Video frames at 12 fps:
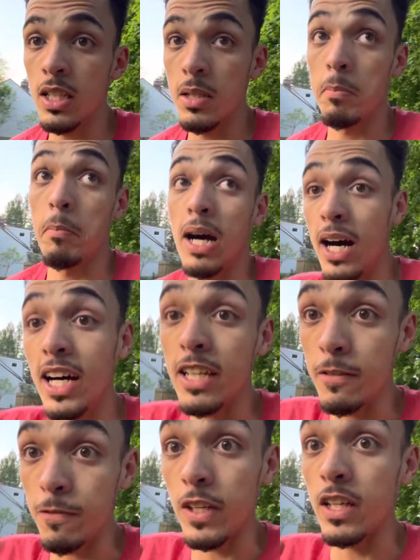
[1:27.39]
My
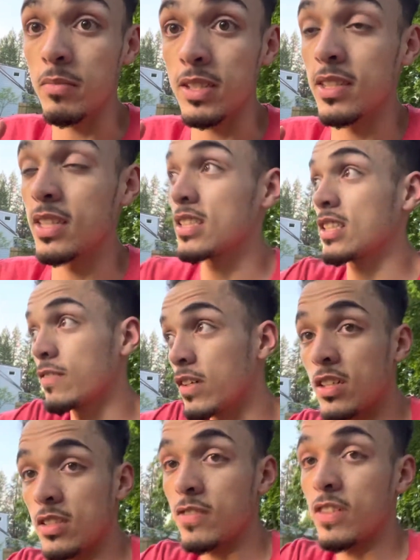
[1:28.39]
family, not
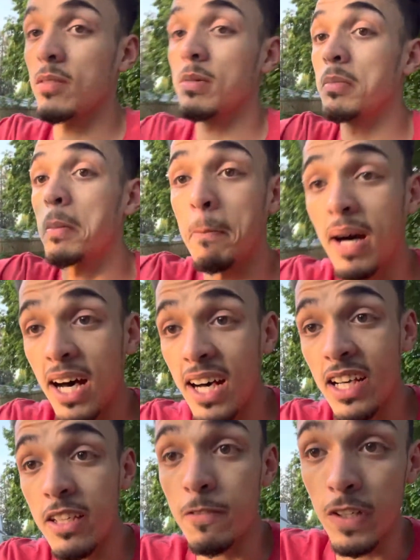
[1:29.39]
Tavana's family, but
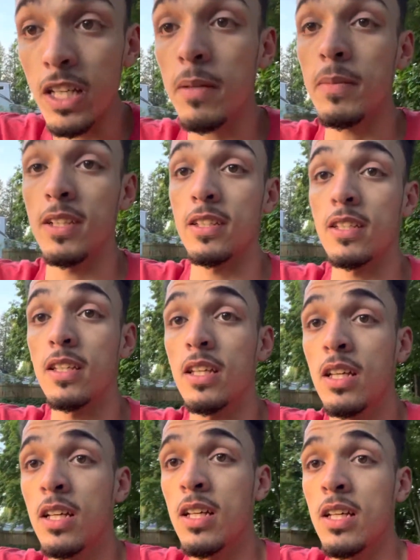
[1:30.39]
my family.
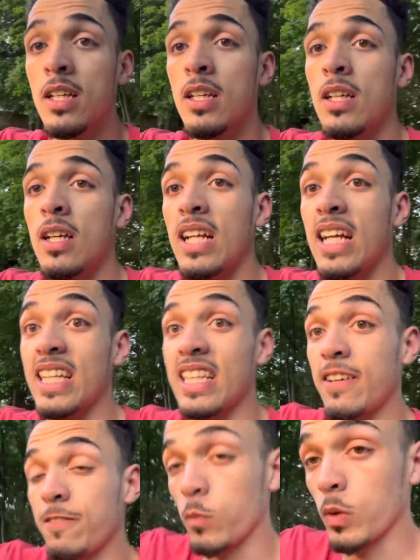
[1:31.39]
I get to
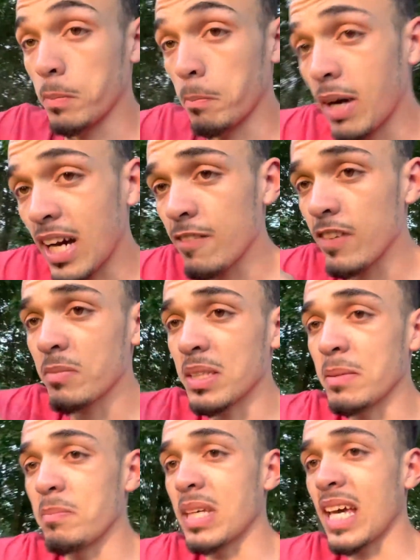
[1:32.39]
have fun with my family
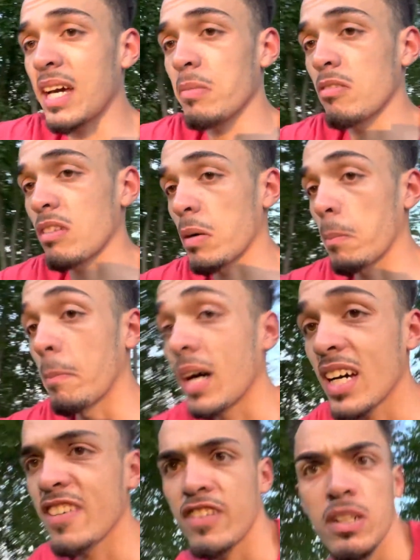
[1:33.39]
and be happy around
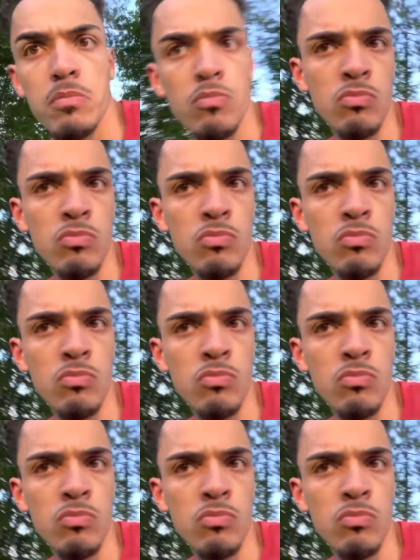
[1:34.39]
my family.